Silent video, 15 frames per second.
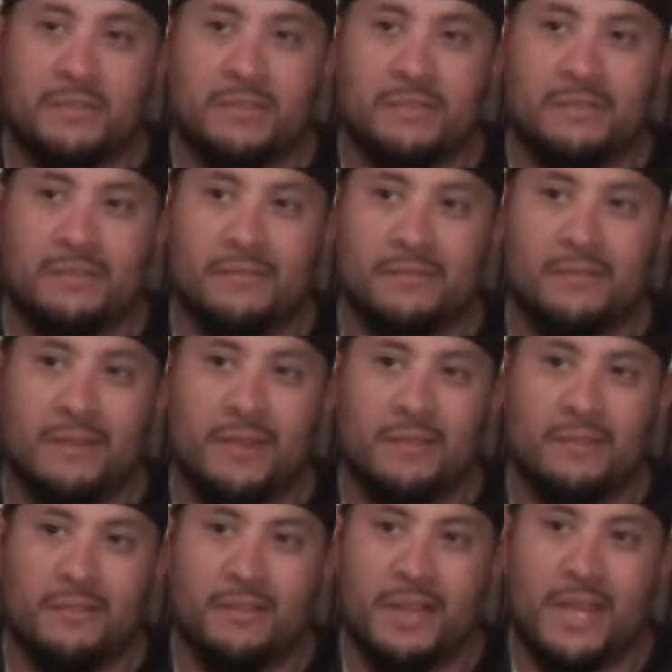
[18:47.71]
But
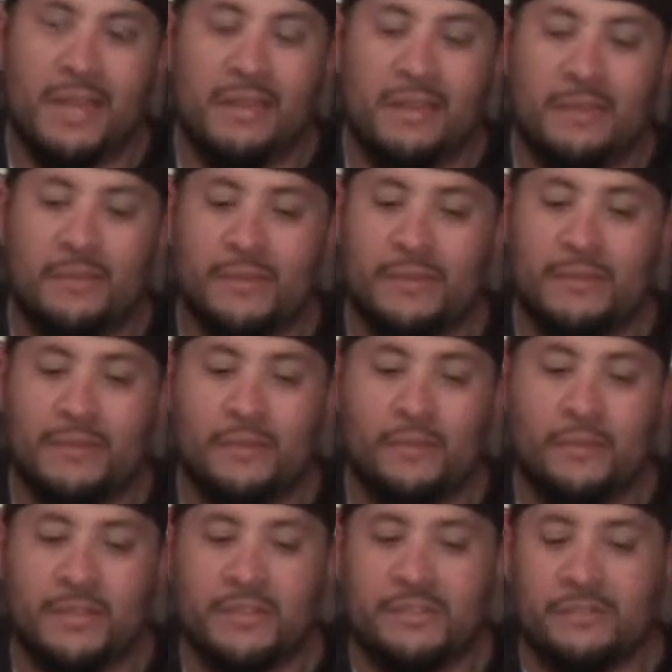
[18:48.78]
other than that, I mean, there
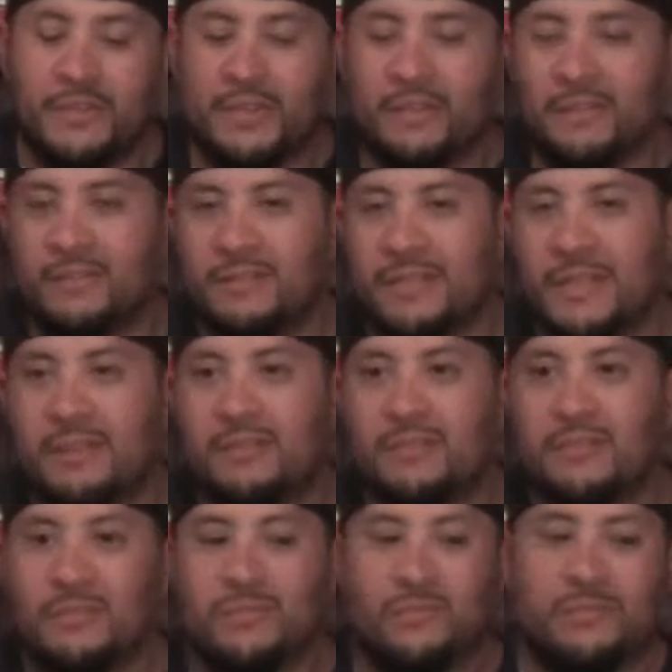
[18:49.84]
weren't too many other
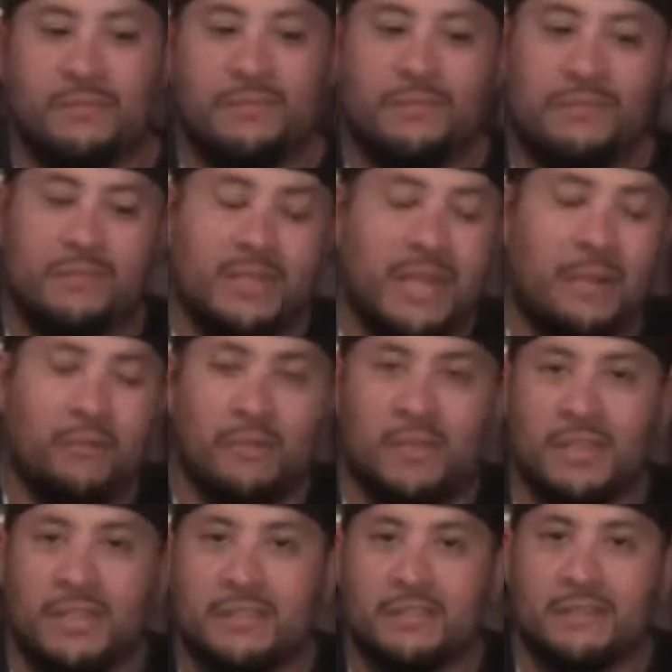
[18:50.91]
titles that I
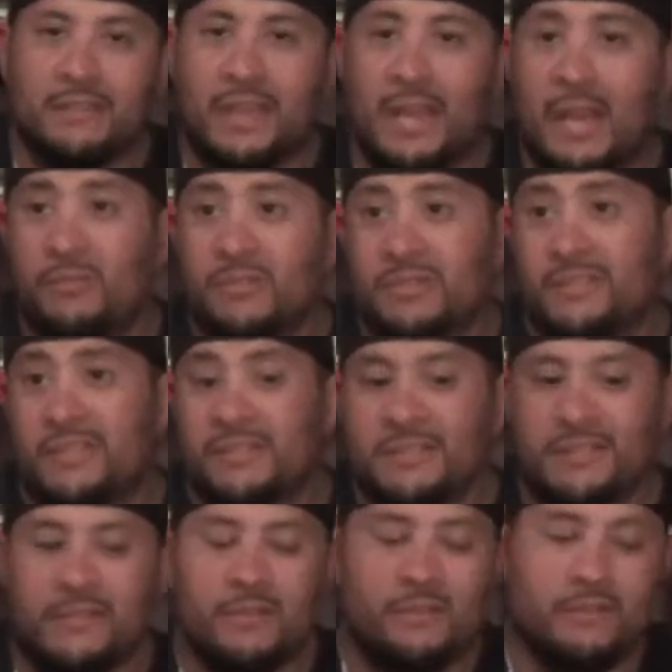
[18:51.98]
was
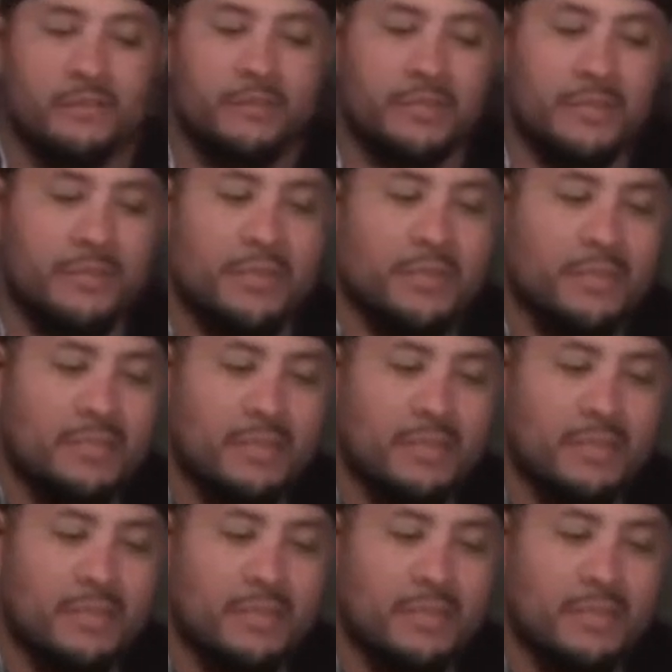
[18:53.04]
lusting over, pretty much.